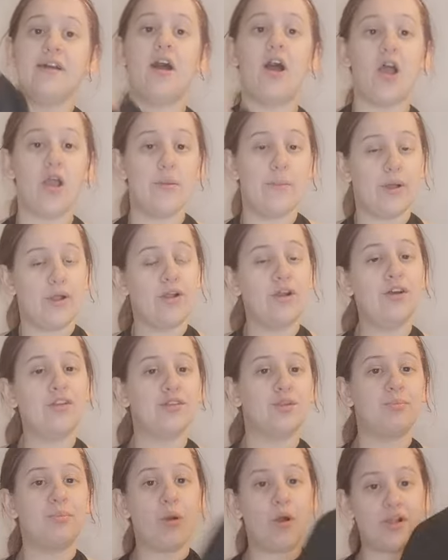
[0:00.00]
Oh my god,
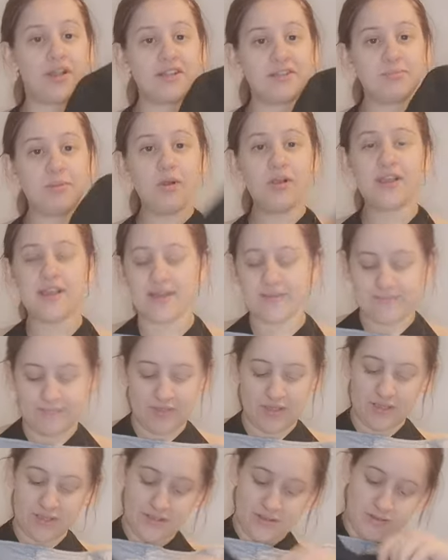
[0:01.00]
the pockets pocket.
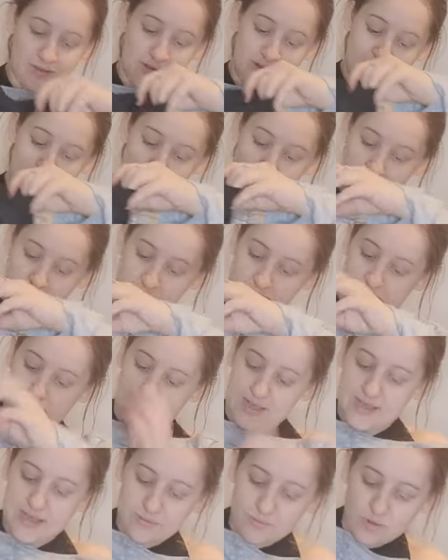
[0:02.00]

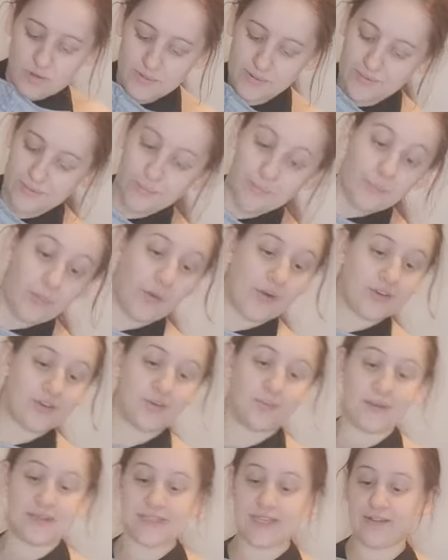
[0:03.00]
And what about the
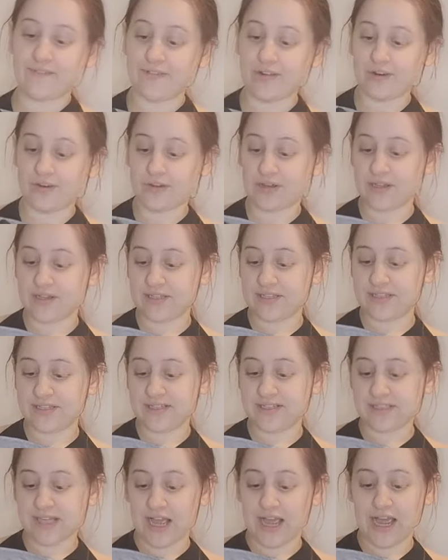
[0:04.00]
bottom? Let's have a look at
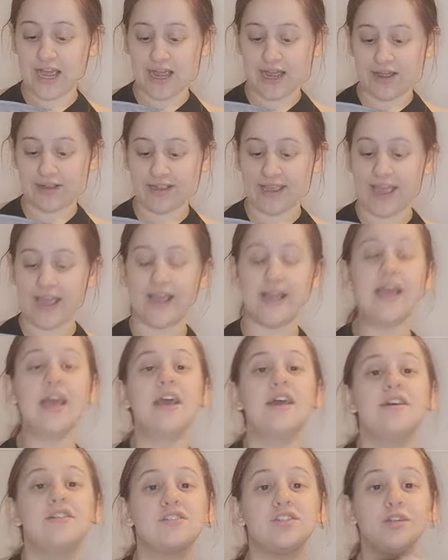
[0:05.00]
these. Ah, okay,
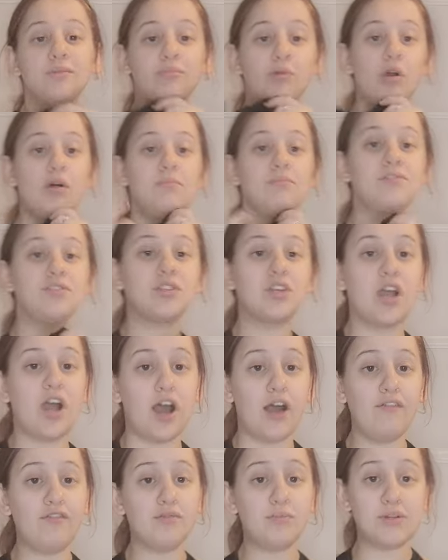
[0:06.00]
so the bottoms are
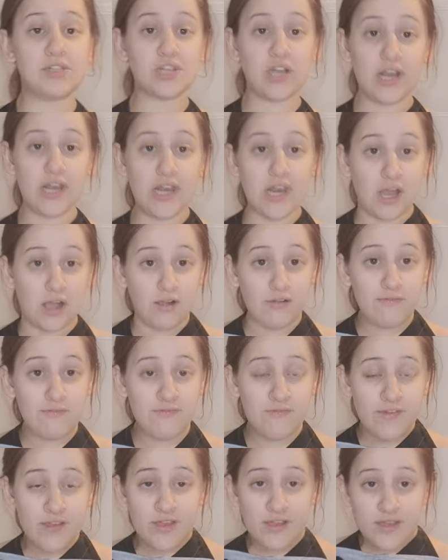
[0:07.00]
cuffed, which I love.
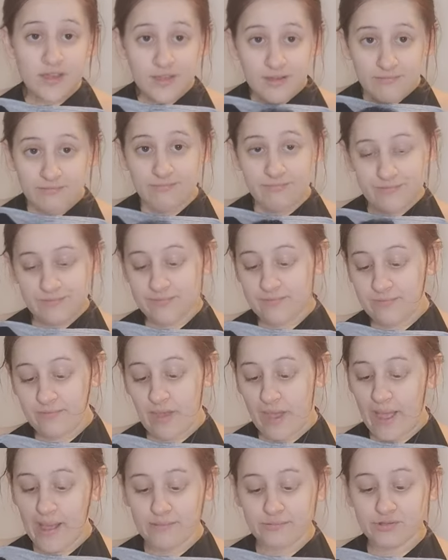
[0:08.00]

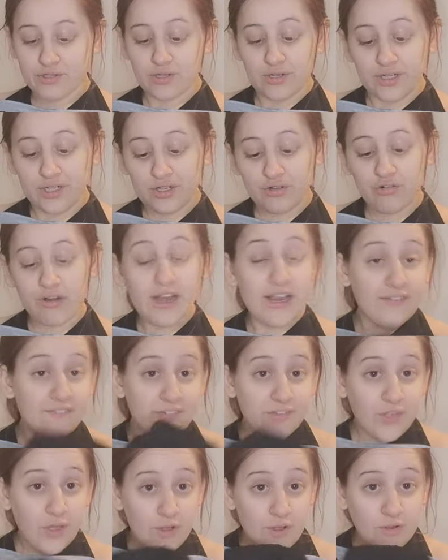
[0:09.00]
Absolutely great
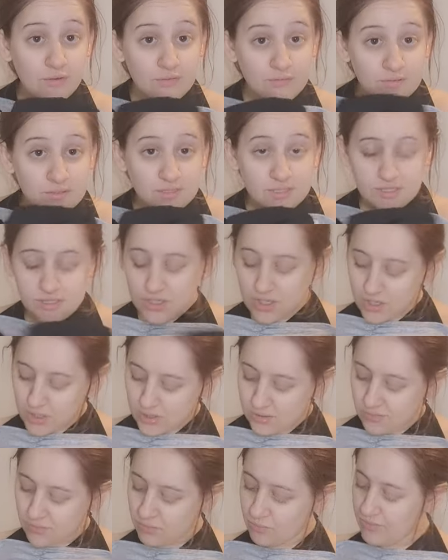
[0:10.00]
for those, you
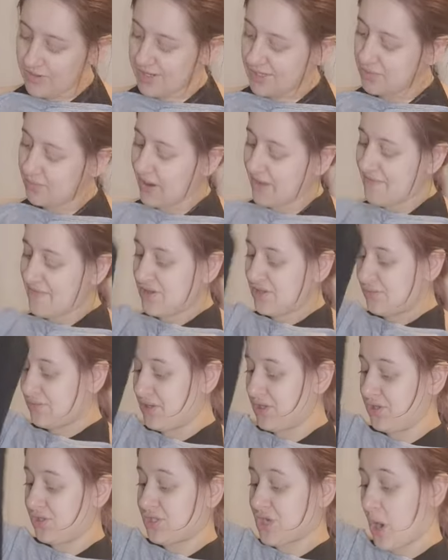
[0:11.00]
know, winter weathers
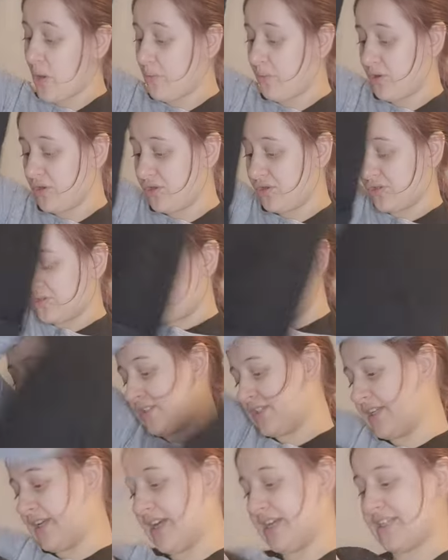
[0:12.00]
when you don't want your socks
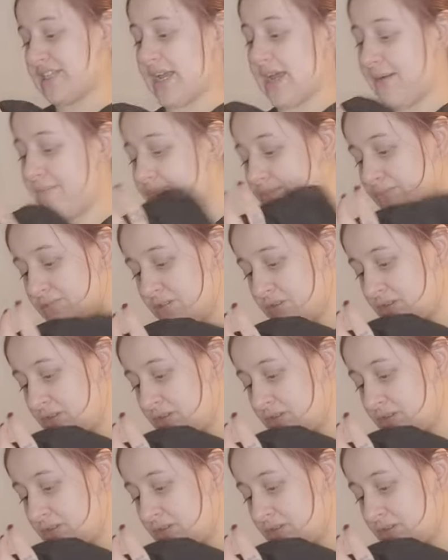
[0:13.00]
to get damp